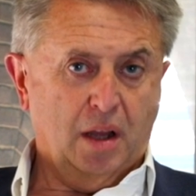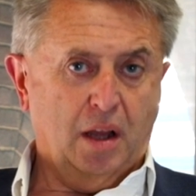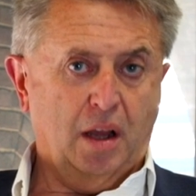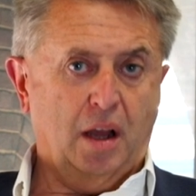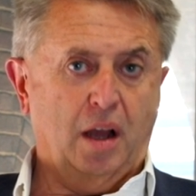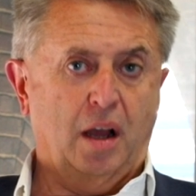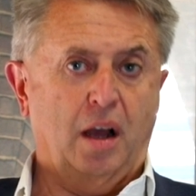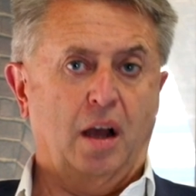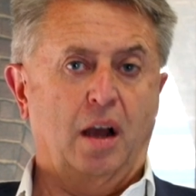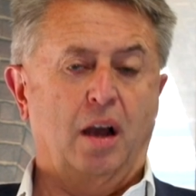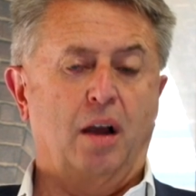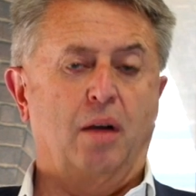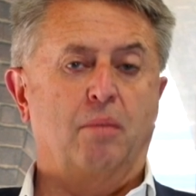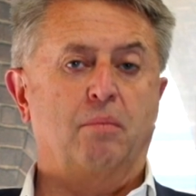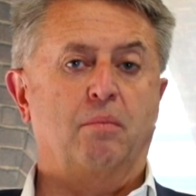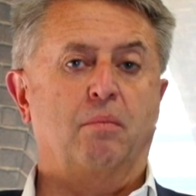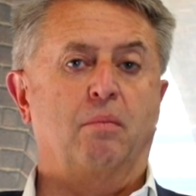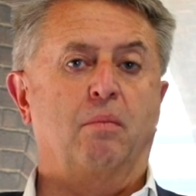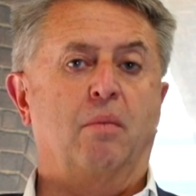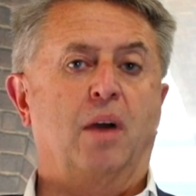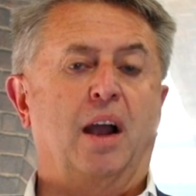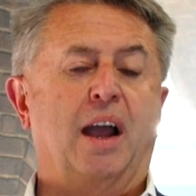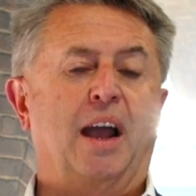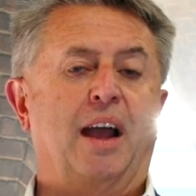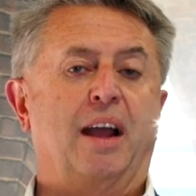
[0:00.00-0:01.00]

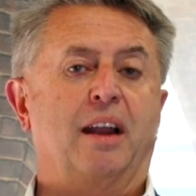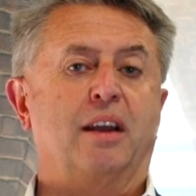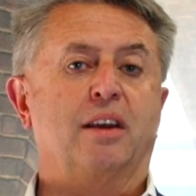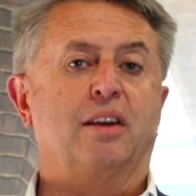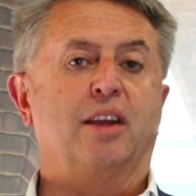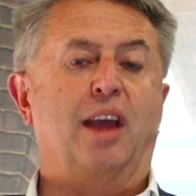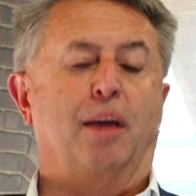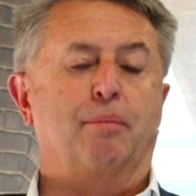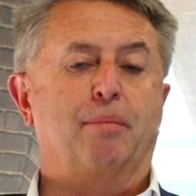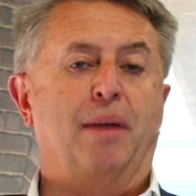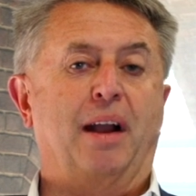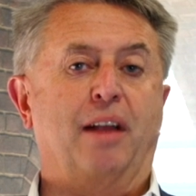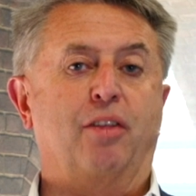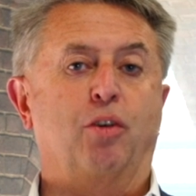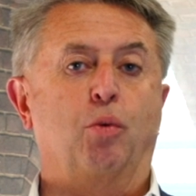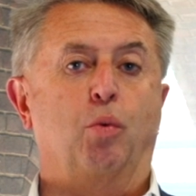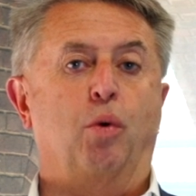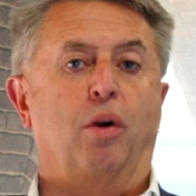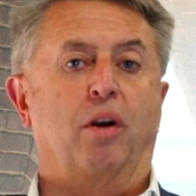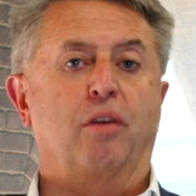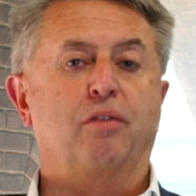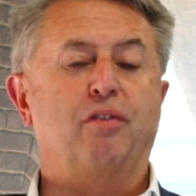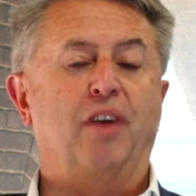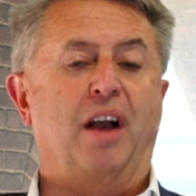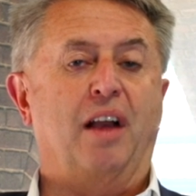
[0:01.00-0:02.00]
um, and get back to
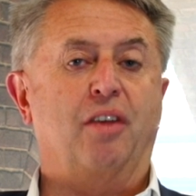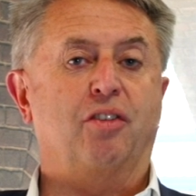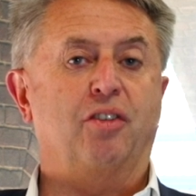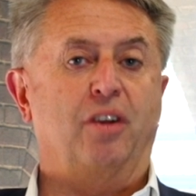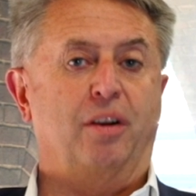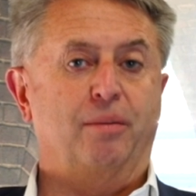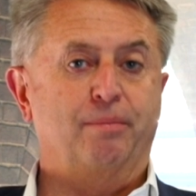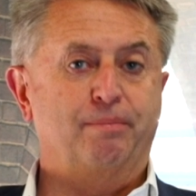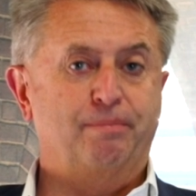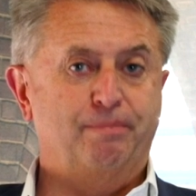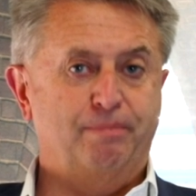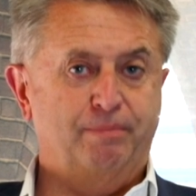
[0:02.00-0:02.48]
work faster.